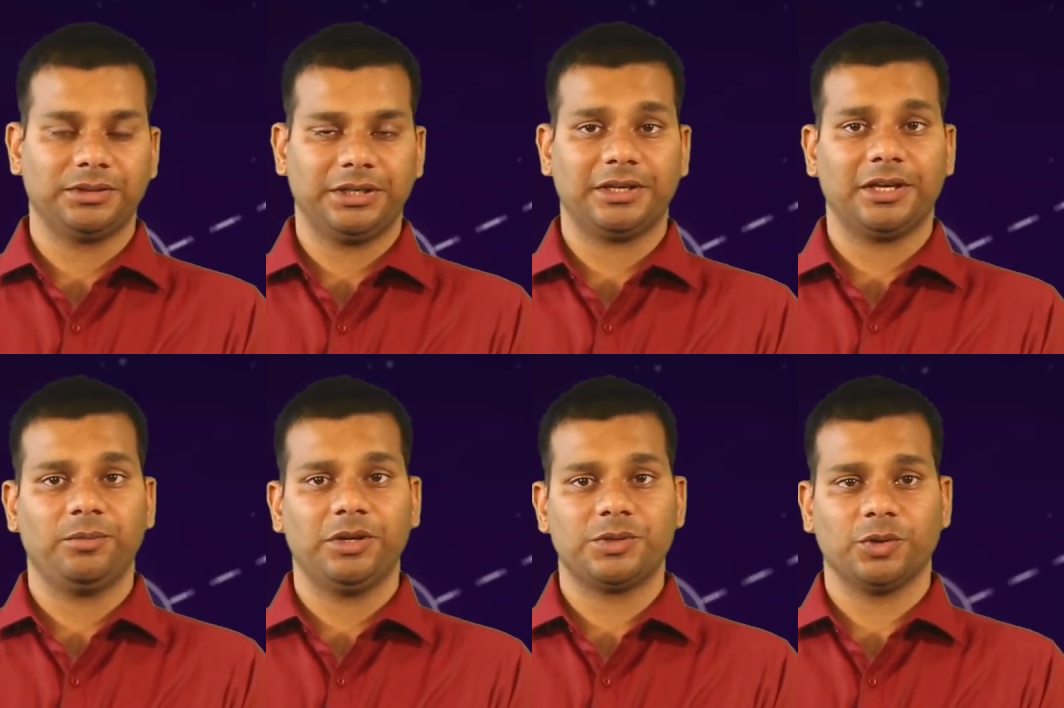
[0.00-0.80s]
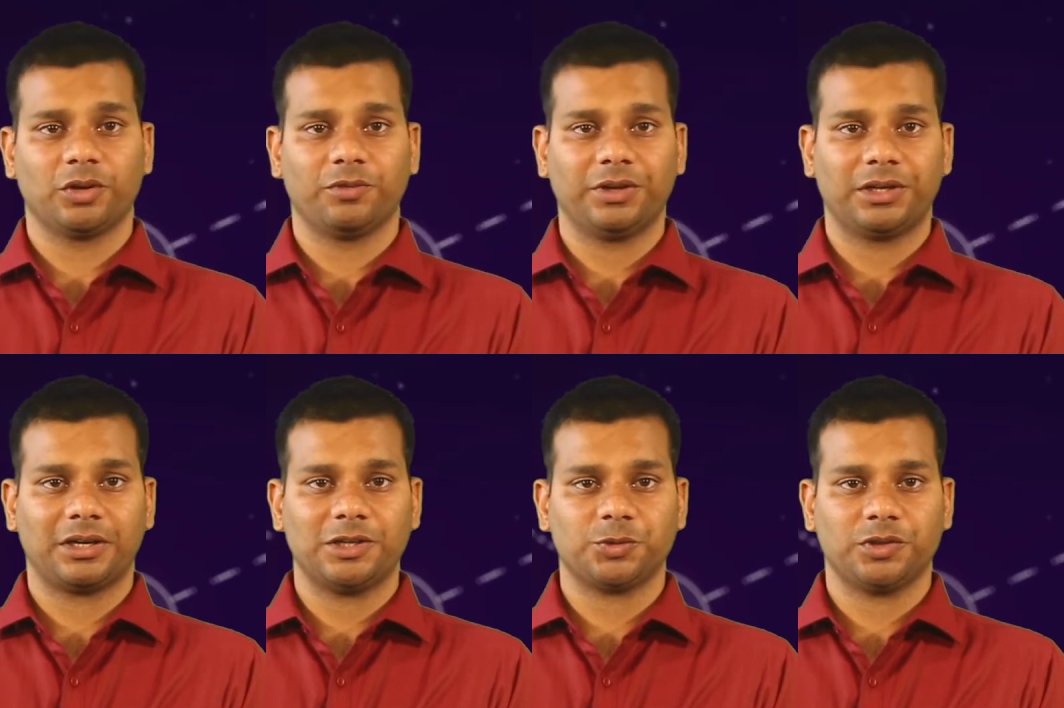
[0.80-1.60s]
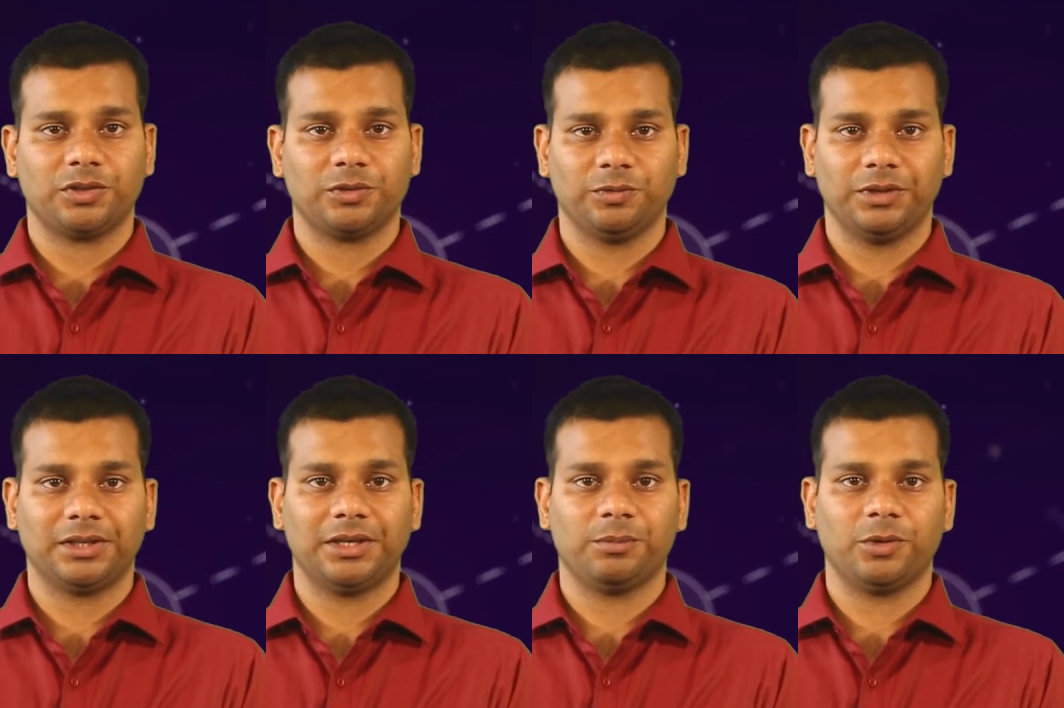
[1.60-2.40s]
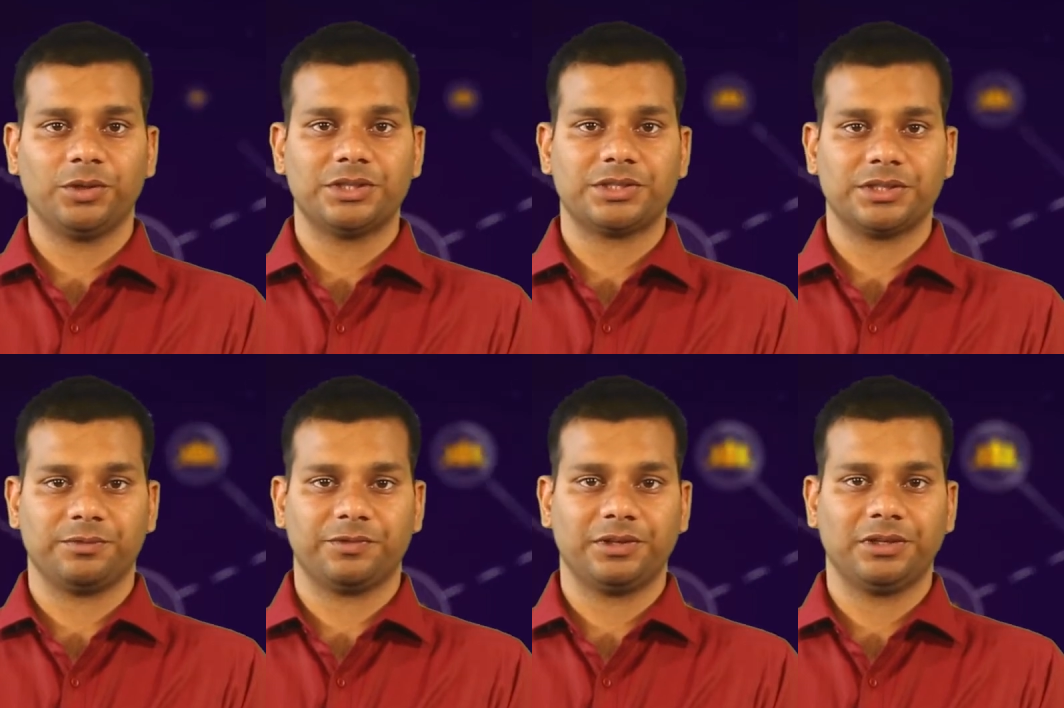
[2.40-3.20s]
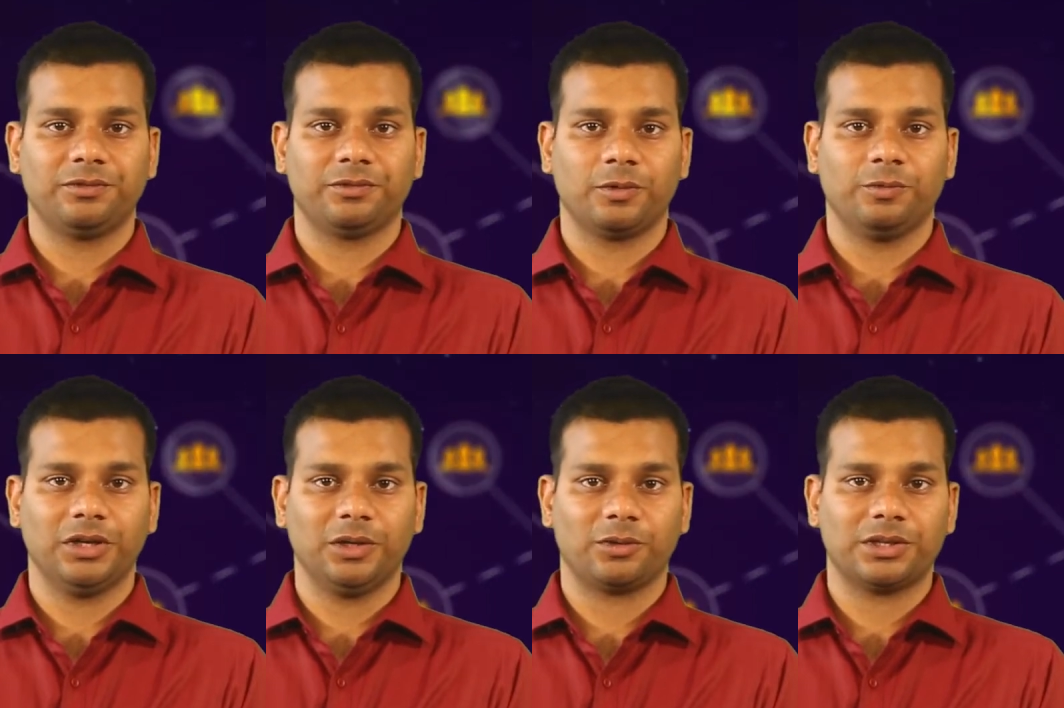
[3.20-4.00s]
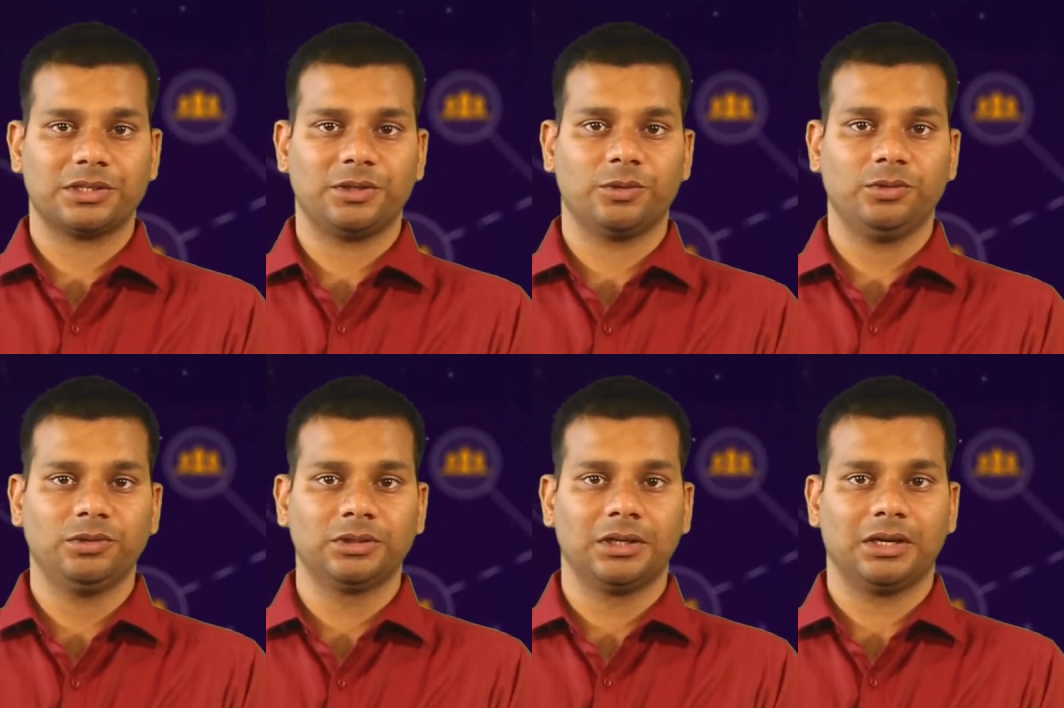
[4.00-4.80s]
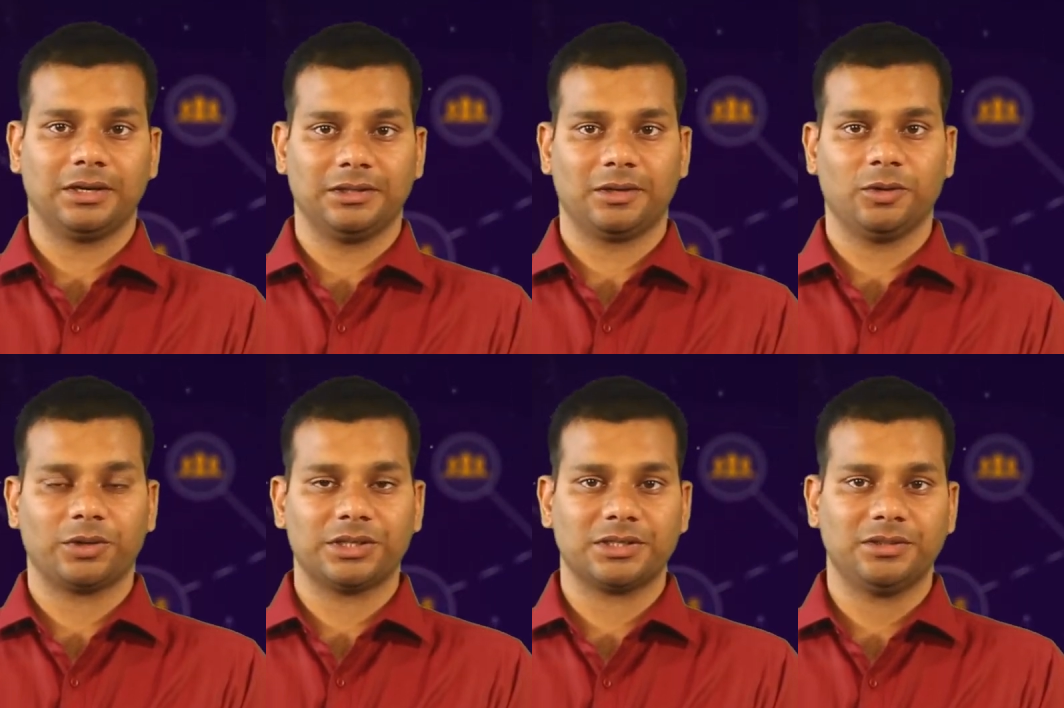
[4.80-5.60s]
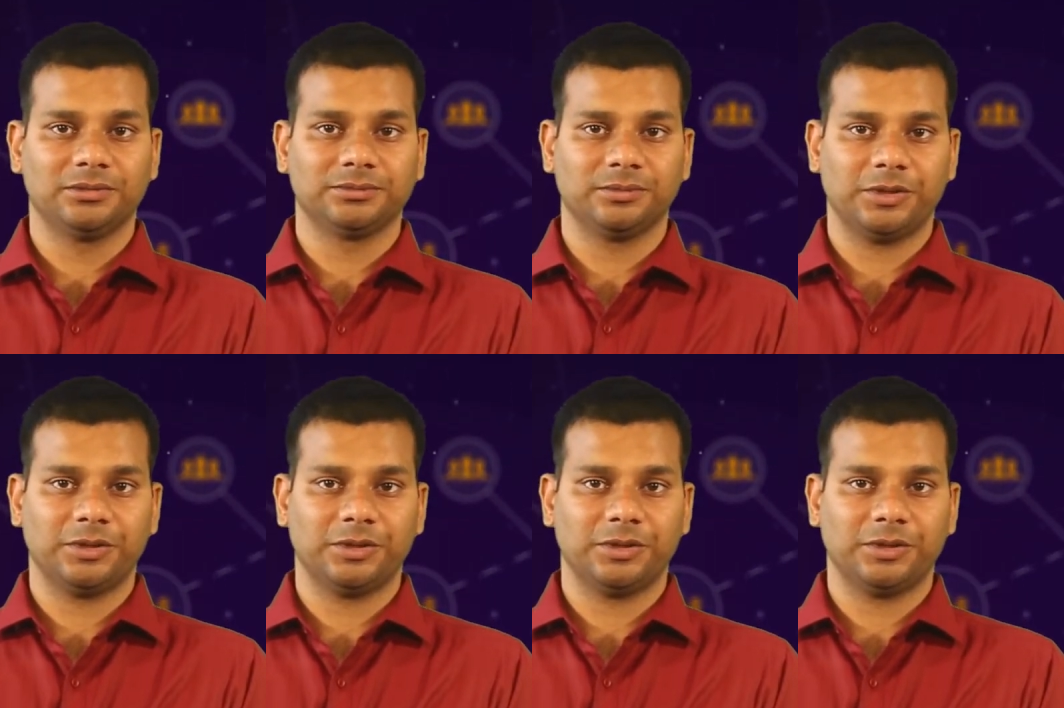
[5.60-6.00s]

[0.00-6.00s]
It can be a geographic transfer where the employee is shifted from one location to another location,